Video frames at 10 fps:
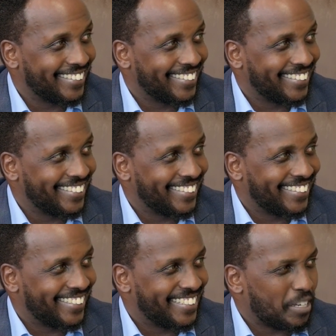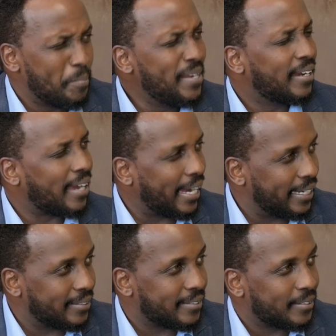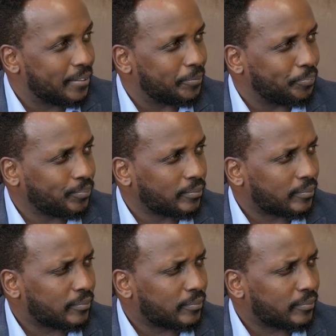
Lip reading: being kind, being loving,